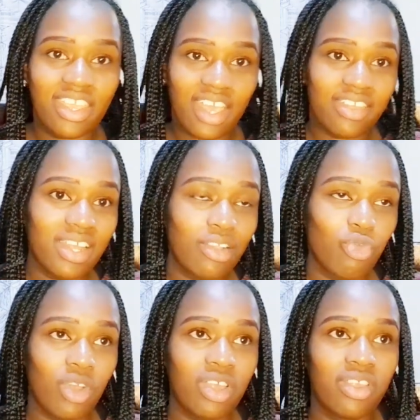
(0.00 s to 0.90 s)
Yeah, that
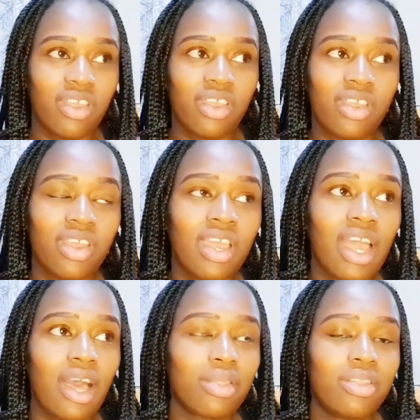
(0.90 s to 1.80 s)
is where the
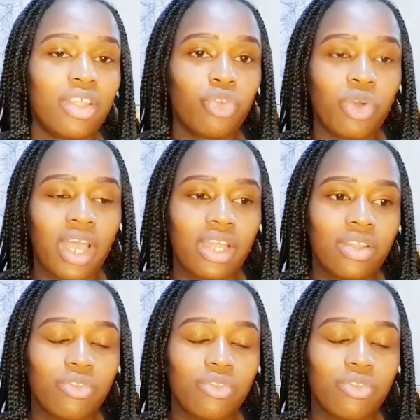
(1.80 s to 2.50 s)
accident occurred.